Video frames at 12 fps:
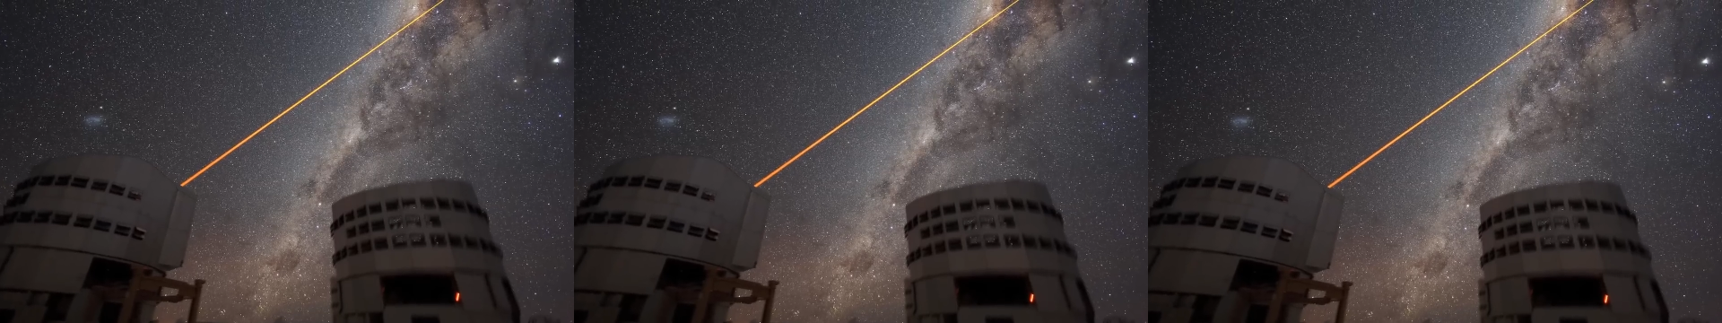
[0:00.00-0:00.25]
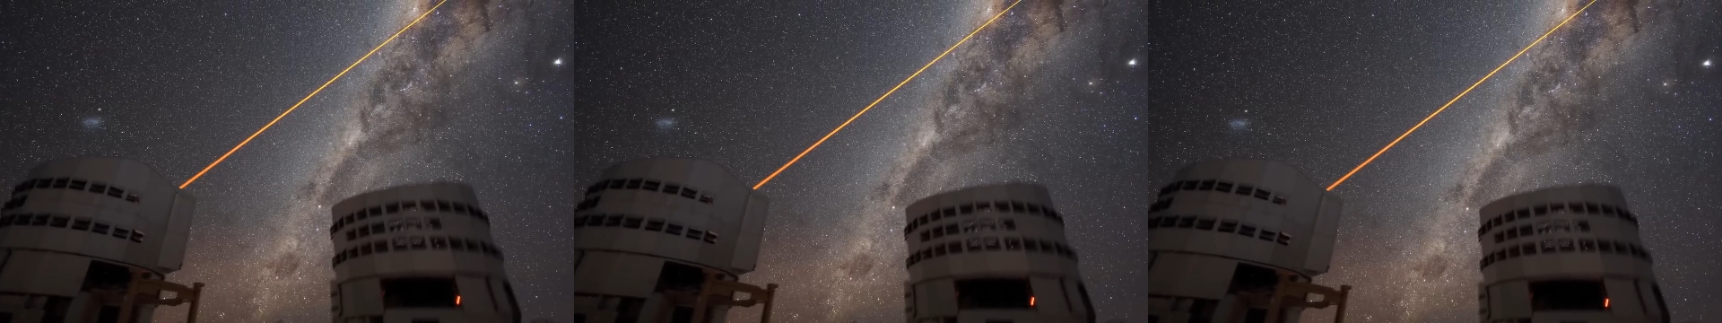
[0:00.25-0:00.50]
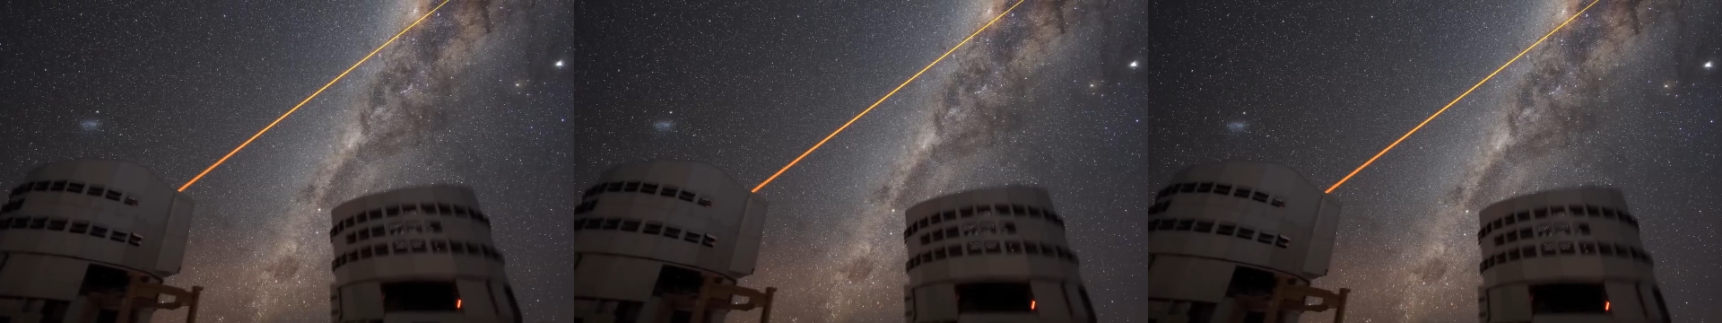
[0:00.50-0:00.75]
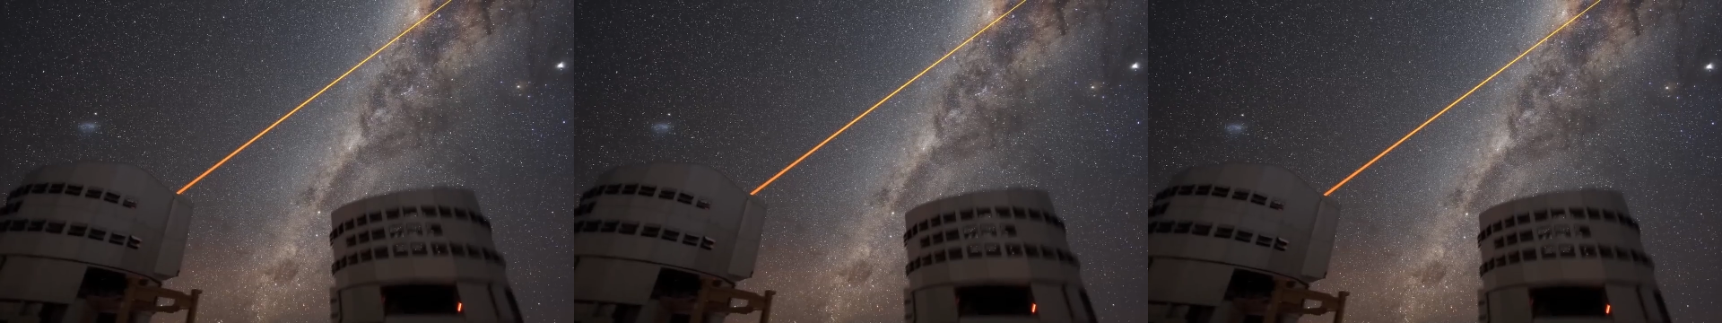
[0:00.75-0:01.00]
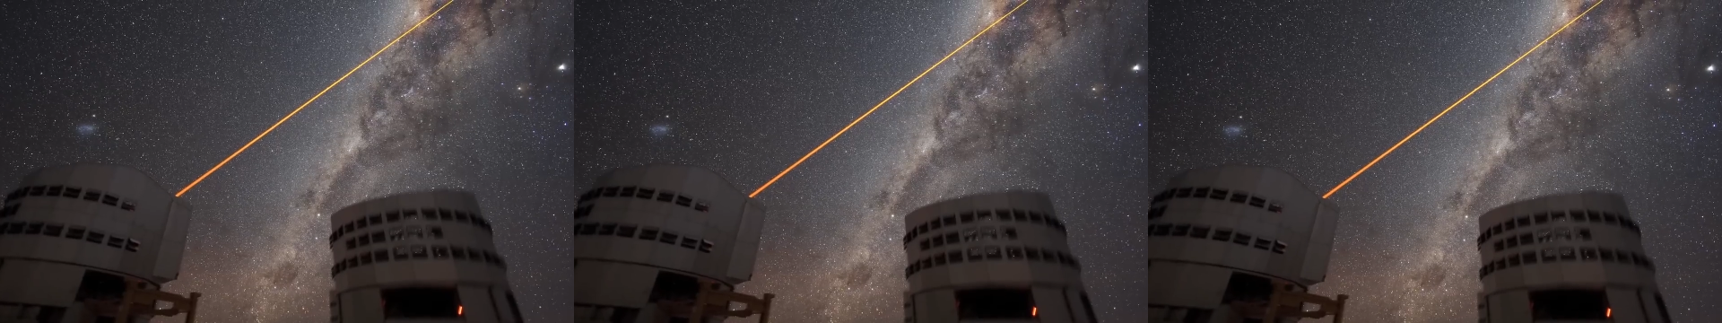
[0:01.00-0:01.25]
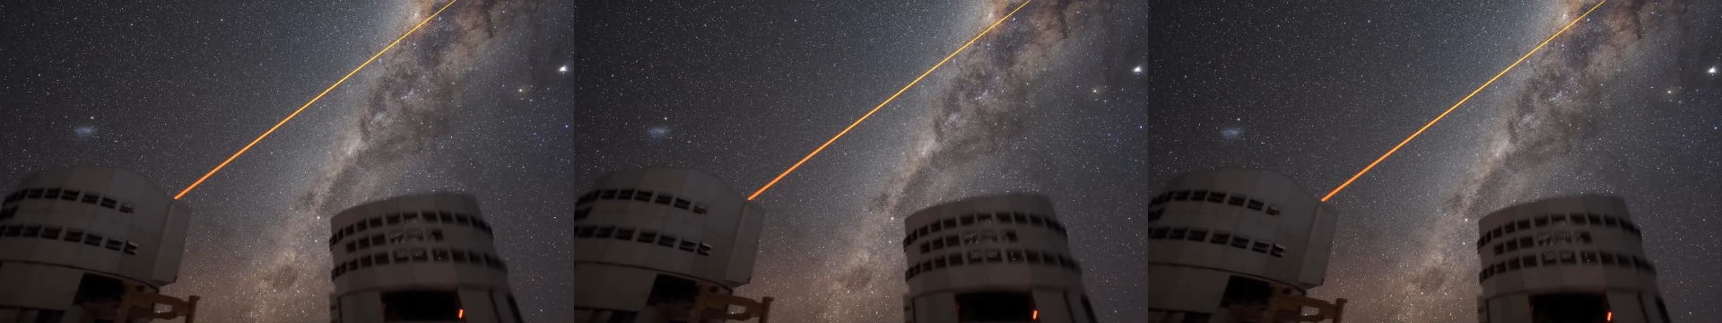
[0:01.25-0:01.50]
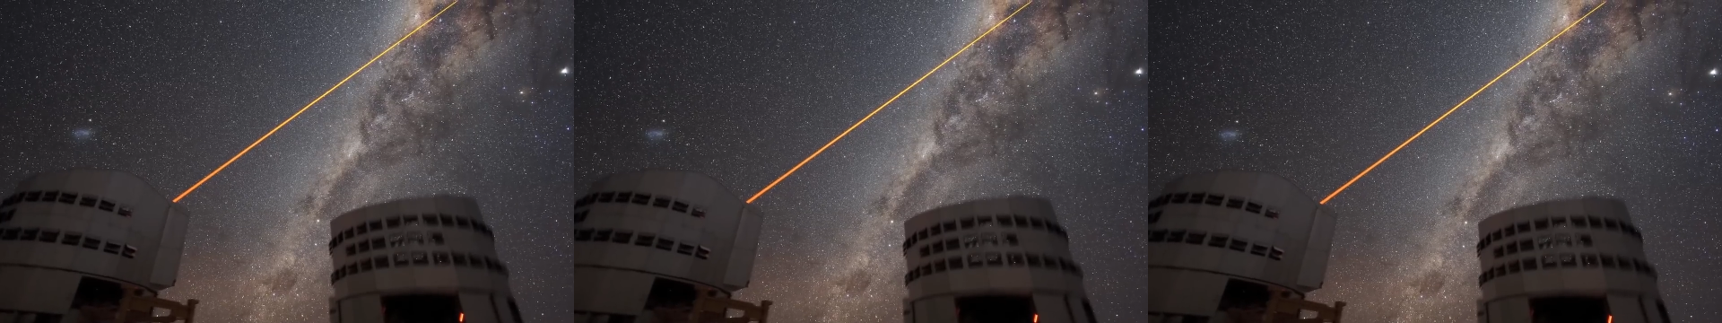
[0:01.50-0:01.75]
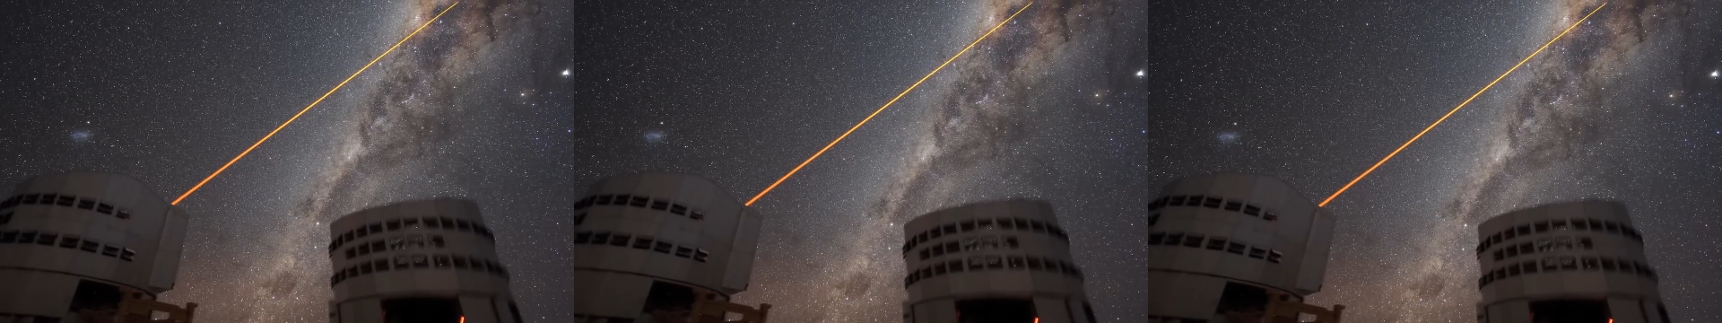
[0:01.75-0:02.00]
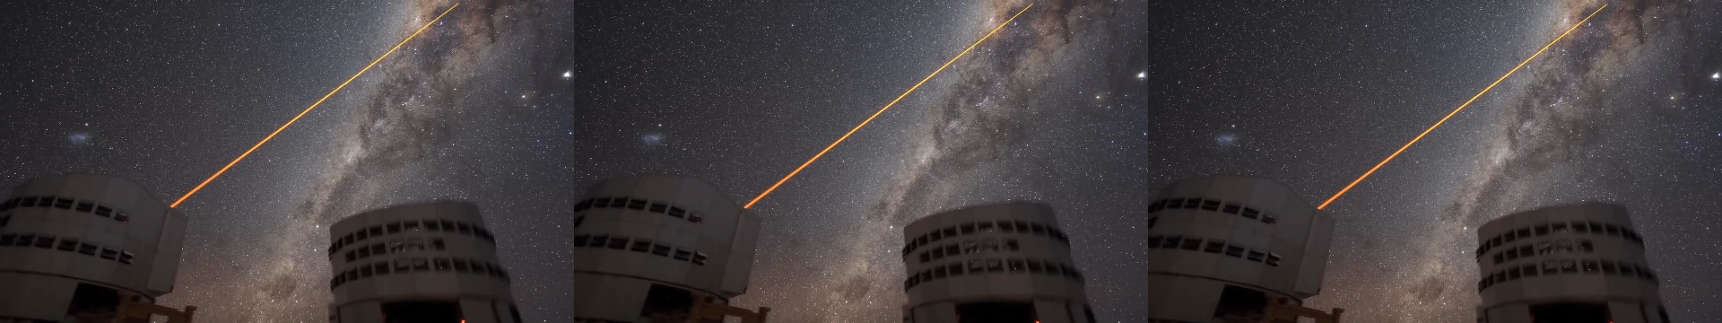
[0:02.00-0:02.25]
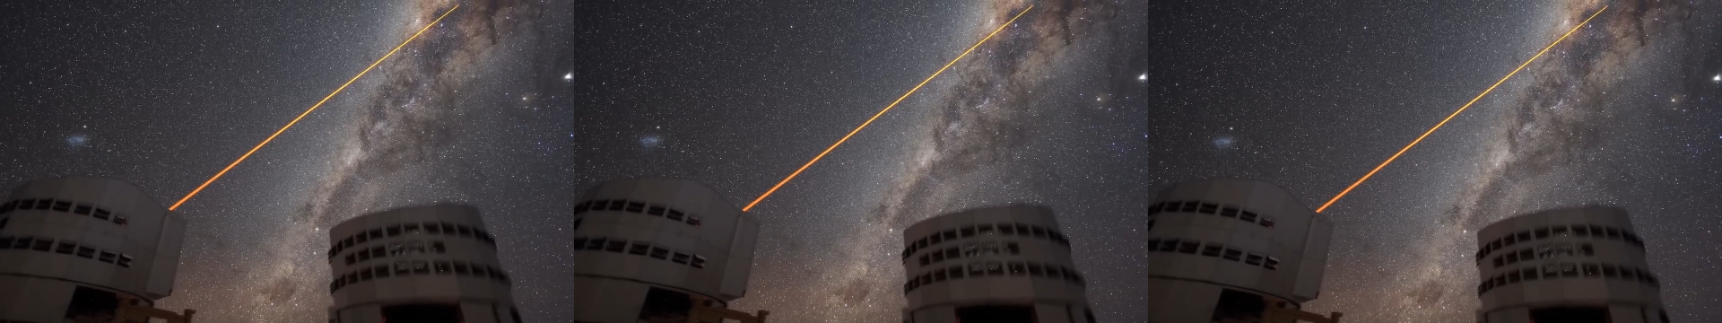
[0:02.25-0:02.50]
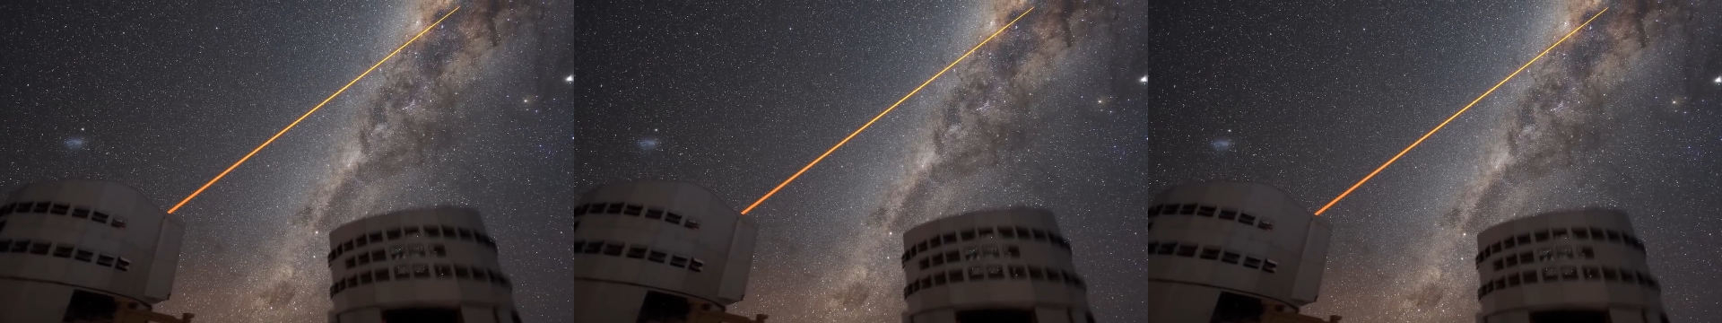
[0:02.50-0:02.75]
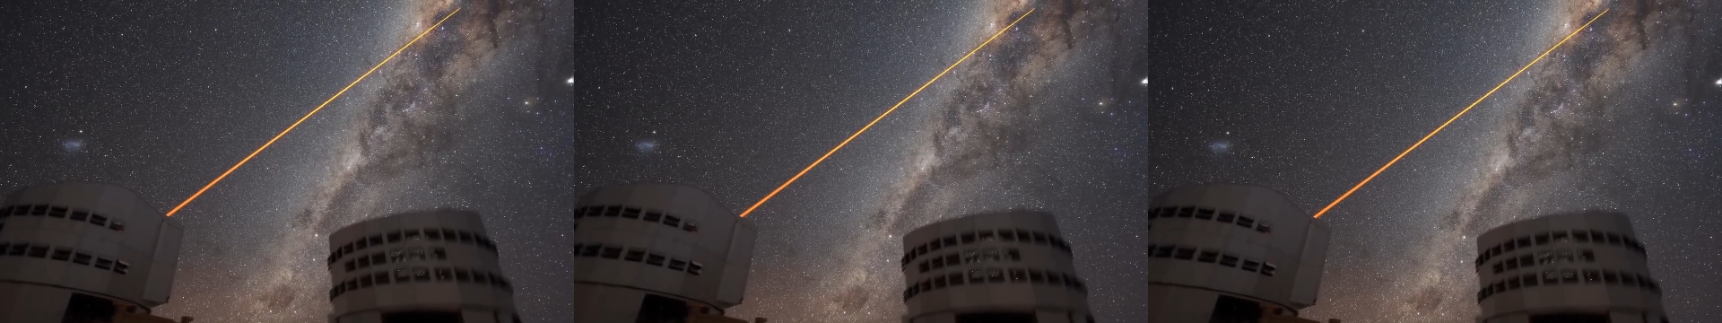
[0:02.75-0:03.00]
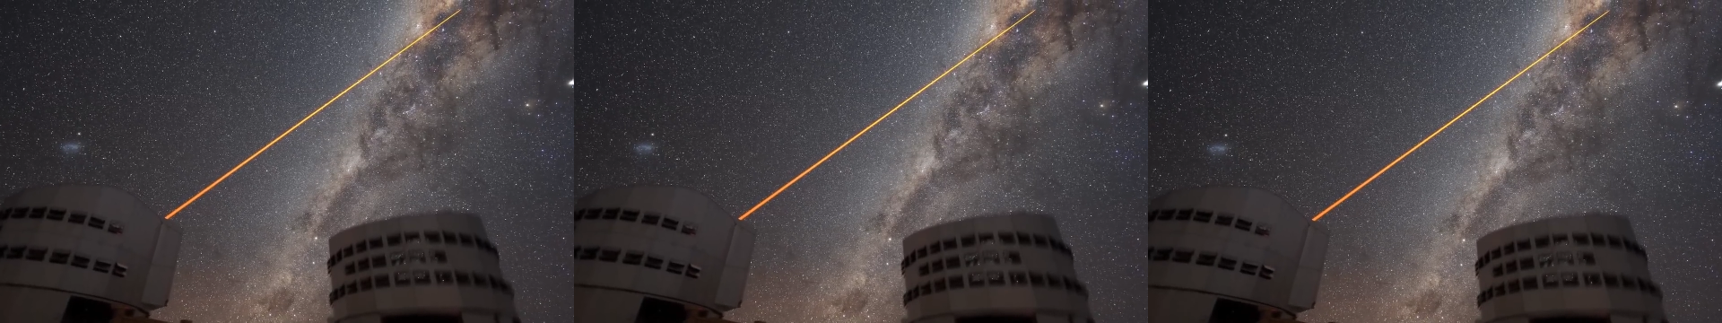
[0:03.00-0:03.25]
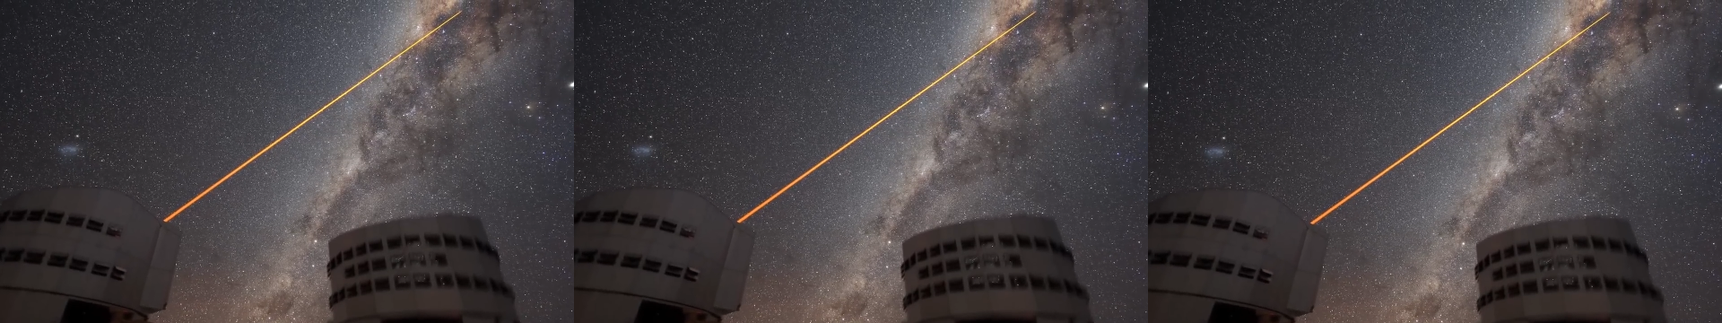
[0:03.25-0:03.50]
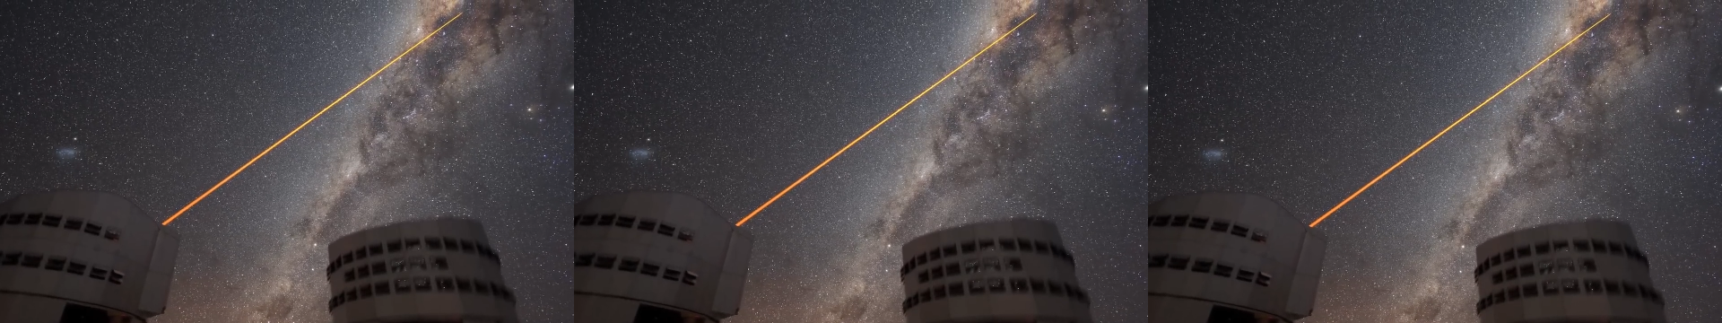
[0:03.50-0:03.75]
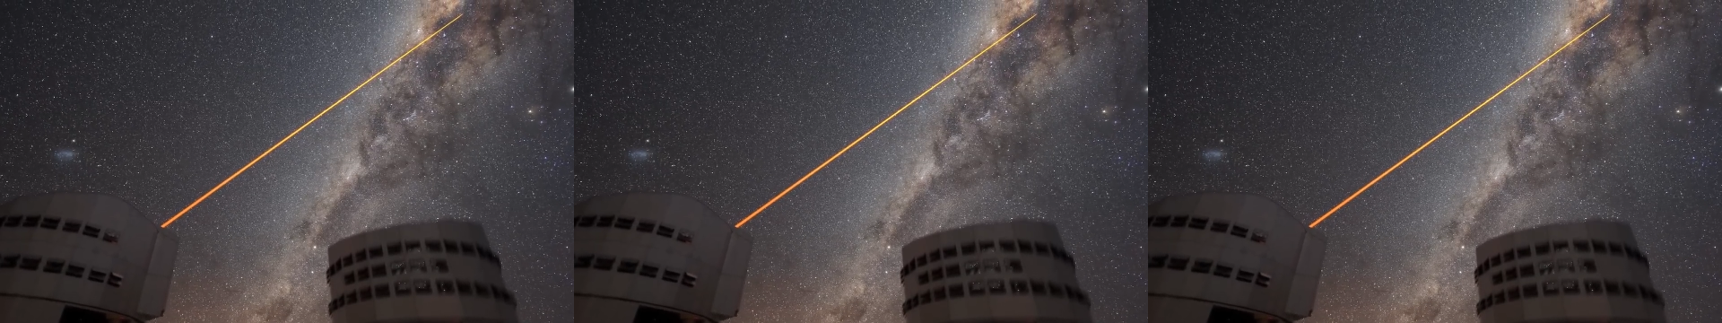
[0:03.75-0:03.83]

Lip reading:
[unreadable: no face in view]